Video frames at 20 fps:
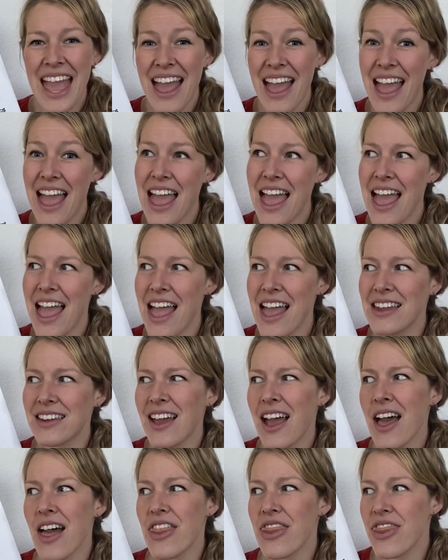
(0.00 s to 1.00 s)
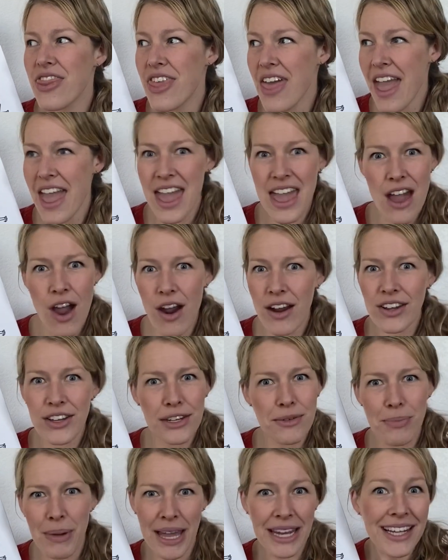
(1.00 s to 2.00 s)
And they are
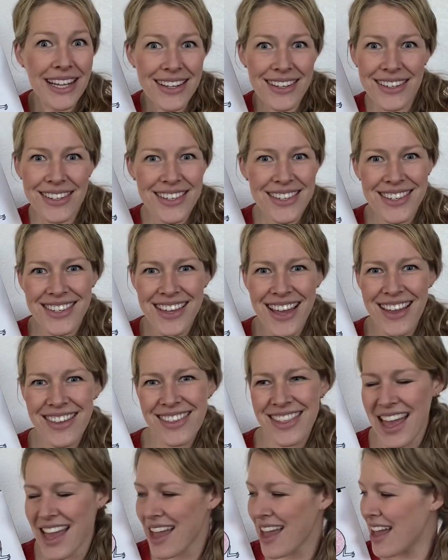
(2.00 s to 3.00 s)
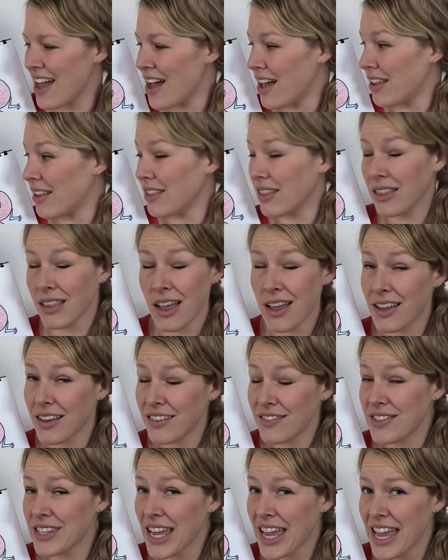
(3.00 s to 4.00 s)
good buddies. They
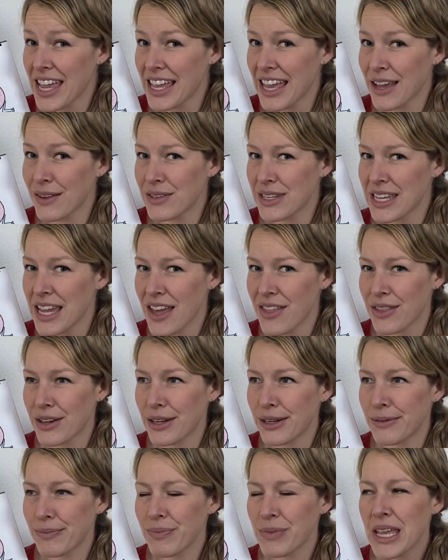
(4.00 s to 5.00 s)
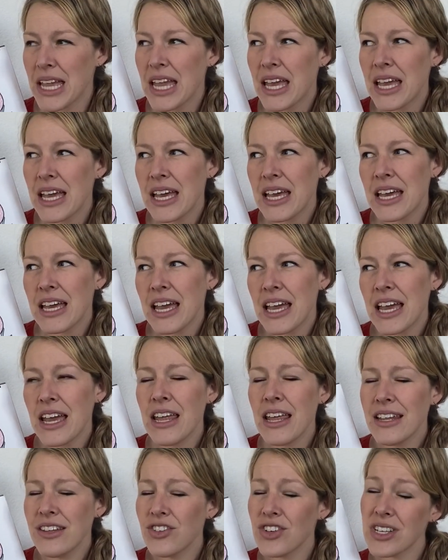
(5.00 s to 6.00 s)
love to hang out together.
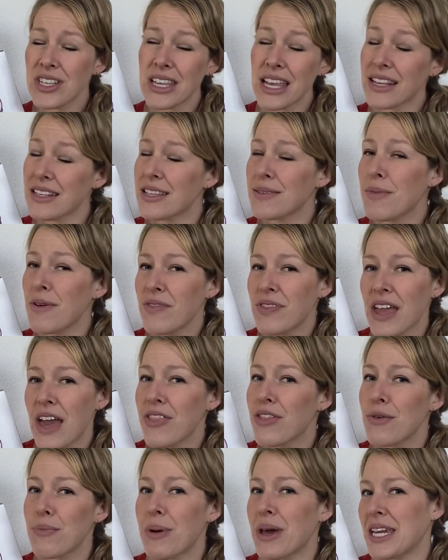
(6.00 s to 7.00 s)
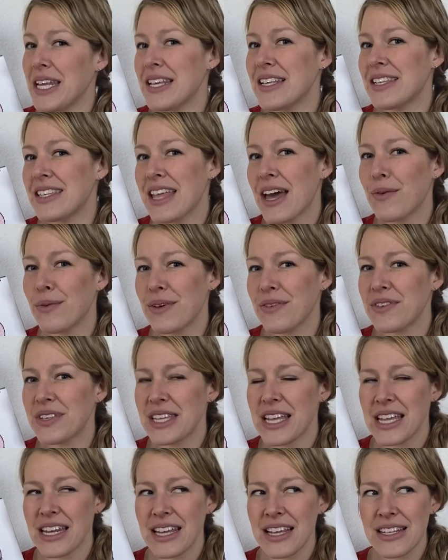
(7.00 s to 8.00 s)
And just like some of the other buddies that we've
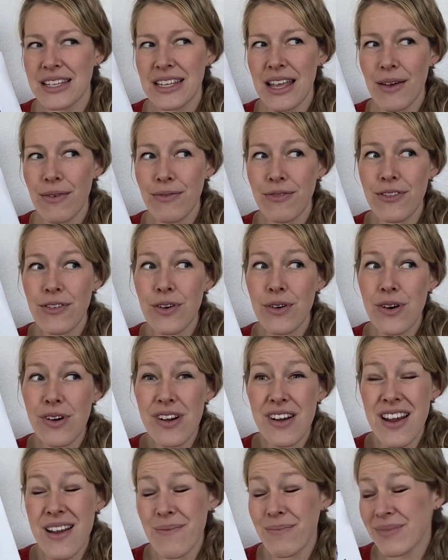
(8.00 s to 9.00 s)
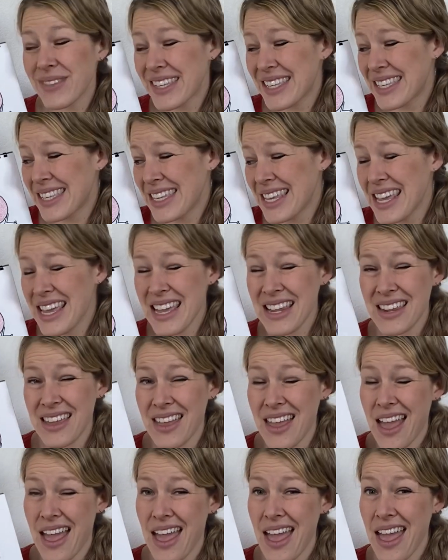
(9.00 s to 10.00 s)
seen, except for C and
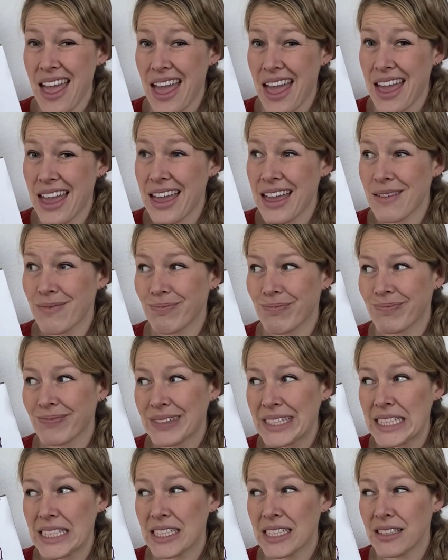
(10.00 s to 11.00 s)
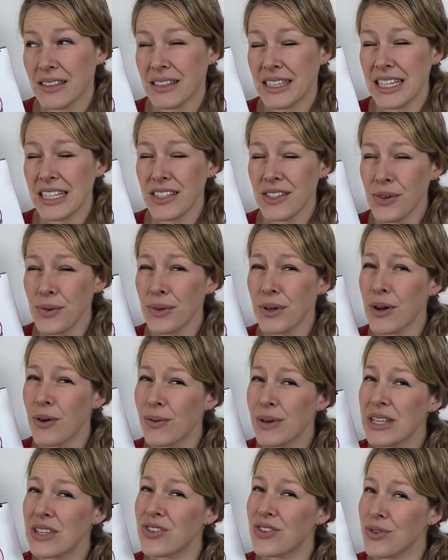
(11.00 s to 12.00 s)
K, they don't
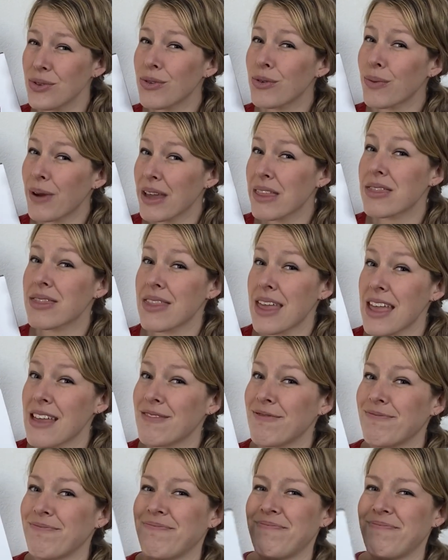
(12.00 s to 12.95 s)
always do the right thing.